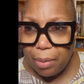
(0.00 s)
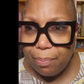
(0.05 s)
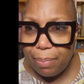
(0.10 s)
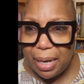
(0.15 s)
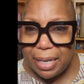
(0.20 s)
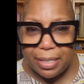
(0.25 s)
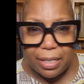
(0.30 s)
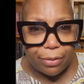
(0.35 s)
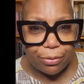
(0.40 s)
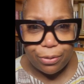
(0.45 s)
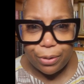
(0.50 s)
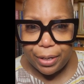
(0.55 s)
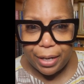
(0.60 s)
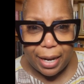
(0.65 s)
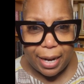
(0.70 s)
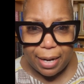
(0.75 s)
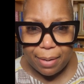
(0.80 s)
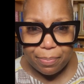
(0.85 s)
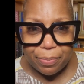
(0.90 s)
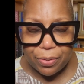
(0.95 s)
by different
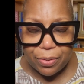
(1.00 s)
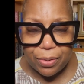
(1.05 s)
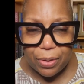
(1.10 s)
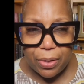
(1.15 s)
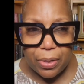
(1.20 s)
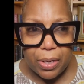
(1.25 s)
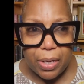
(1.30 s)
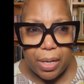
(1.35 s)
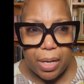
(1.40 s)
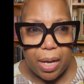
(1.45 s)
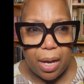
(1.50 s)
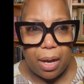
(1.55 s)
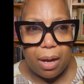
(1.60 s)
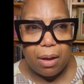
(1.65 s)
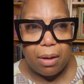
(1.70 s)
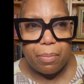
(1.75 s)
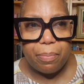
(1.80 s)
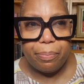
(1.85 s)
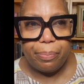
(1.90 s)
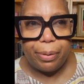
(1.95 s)
names.
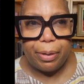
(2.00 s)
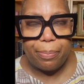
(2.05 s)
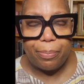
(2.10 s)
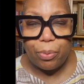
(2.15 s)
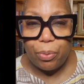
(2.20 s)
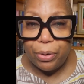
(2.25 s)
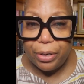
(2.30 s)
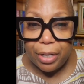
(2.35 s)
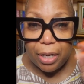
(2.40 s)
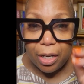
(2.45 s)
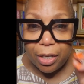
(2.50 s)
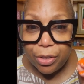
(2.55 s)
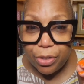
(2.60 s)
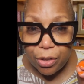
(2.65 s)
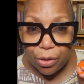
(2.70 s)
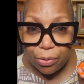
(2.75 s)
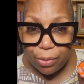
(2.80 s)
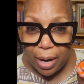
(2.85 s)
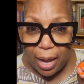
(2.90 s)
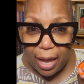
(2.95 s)
Um, people in
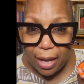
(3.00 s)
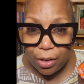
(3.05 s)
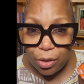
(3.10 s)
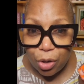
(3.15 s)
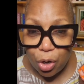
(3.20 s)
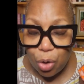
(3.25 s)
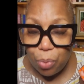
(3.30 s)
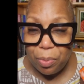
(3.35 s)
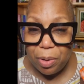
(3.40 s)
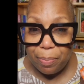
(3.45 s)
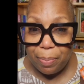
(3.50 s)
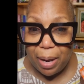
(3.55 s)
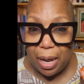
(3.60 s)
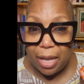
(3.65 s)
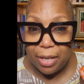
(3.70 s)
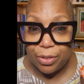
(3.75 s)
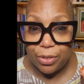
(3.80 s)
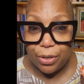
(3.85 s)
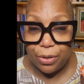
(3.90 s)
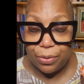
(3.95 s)
undergrad know me
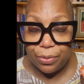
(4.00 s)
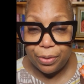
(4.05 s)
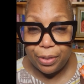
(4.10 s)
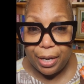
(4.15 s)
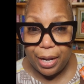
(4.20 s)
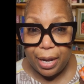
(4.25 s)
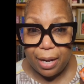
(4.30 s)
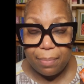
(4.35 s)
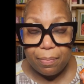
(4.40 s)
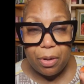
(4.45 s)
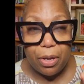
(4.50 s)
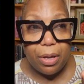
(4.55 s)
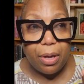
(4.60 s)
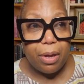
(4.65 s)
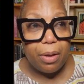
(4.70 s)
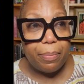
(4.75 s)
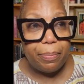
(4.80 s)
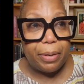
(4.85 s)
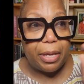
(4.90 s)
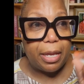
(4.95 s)
by a certain name
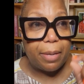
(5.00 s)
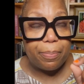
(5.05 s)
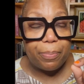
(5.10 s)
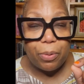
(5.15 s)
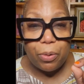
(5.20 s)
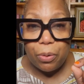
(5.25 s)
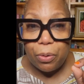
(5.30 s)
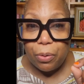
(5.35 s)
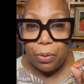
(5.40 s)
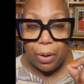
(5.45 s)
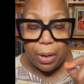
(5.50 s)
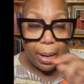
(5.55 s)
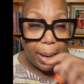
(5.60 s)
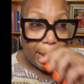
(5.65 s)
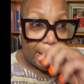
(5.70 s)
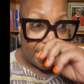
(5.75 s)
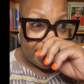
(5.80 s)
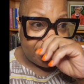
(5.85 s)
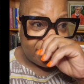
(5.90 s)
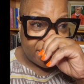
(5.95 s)
people
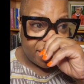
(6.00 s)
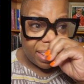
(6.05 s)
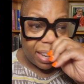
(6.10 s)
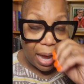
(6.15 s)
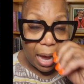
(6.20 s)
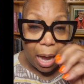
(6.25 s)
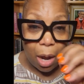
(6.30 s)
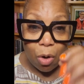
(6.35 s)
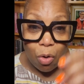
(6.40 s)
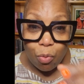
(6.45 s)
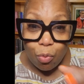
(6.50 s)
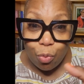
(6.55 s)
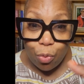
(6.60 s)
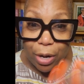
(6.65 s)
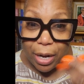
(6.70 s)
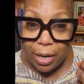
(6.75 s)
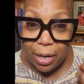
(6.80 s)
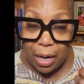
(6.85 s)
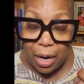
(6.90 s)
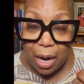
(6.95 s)
and then I'll
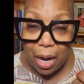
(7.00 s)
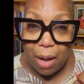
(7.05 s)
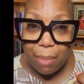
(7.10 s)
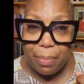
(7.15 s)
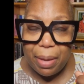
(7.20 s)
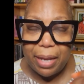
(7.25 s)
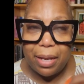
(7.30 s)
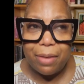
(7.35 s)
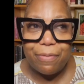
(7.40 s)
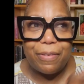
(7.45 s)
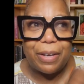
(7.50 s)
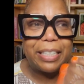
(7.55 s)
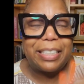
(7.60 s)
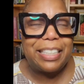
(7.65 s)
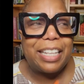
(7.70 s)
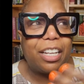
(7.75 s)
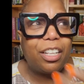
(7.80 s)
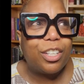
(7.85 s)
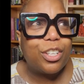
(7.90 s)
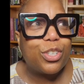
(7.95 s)
read a comment. If I
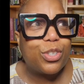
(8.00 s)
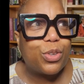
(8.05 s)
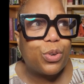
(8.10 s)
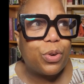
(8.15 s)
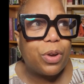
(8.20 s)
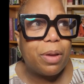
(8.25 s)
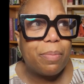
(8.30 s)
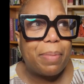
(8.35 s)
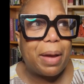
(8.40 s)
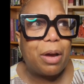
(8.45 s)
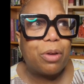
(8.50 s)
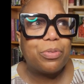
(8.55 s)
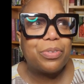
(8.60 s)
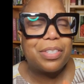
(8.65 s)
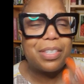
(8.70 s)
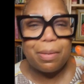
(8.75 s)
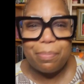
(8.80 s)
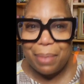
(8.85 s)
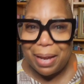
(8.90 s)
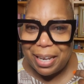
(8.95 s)
tell a story about
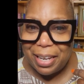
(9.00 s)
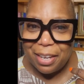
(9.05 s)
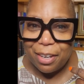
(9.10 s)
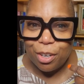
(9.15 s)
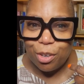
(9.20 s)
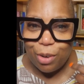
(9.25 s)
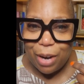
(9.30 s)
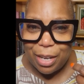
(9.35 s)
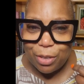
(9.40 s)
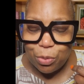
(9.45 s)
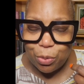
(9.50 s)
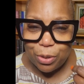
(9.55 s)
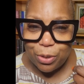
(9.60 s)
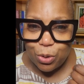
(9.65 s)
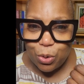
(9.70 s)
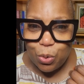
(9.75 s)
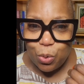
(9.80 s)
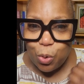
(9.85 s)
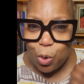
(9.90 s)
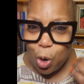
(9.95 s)
somebody in graduate
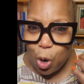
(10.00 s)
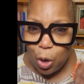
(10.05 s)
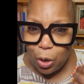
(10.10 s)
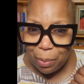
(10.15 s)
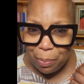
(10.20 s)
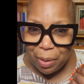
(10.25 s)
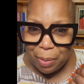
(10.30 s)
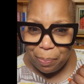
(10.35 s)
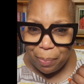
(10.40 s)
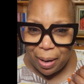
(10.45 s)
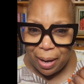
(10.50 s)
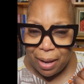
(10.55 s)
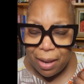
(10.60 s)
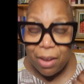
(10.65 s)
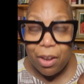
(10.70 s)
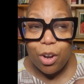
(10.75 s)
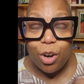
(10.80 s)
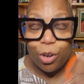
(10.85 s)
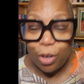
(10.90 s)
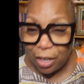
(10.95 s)
school calling me by,
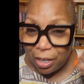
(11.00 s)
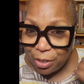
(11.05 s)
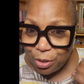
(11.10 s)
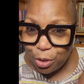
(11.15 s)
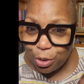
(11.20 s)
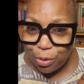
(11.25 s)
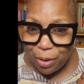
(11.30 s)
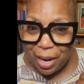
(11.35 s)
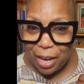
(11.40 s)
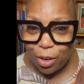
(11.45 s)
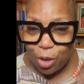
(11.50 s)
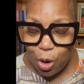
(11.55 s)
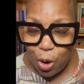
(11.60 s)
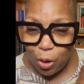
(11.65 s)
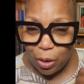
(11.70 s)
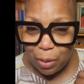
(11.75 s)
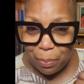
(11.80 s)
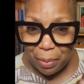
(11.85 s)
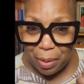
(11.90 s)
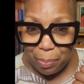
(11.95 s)
or undergrad
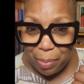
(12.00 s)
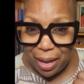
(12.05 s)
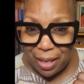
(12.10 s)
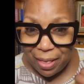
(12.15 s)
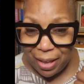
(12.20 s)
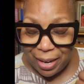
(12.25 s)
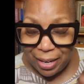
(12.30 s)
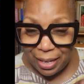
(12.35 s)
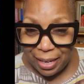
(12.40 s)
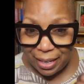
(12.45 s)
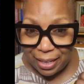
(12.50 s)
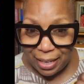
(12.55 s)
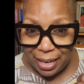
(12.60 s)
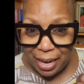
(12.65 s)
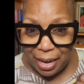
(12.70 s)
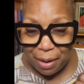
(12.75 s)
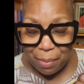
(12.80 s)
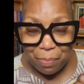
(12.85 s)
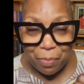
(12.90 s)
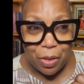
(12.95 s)
calling me by that
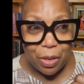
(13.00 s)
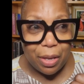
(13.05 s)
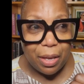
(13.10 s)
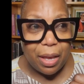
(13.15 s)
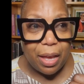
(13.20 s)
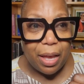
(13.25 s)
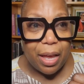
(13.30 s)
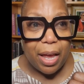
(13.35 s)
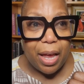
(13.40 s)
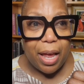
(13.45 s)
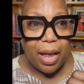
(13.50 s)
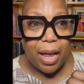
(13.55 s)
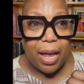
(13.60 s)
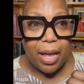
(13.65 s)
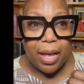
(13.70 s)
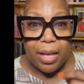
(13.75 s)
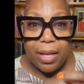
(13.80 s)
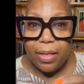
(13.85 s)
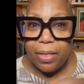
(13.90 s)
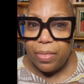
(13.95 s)
nickname,
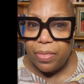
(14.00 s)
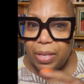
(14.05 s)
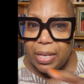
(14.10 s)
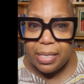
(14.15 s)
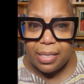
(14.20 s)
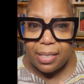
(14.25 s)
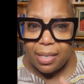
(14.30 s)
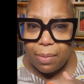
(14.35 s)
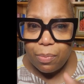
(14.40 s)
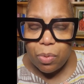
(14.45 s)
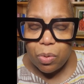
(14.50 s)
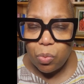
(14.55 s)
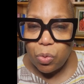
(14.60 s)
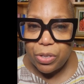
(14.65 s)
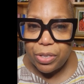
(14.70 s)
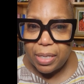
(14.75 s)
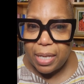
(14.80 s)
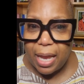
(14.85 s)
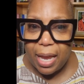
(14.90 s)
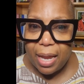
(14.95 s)
then someone will
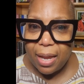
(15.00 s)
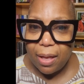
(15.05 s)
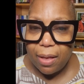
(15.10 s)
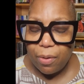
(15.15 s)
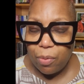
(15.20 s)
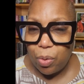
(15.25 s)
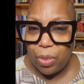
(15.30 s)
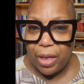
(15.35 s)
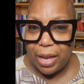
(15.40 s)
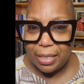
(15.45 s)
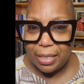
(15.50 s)
say, well,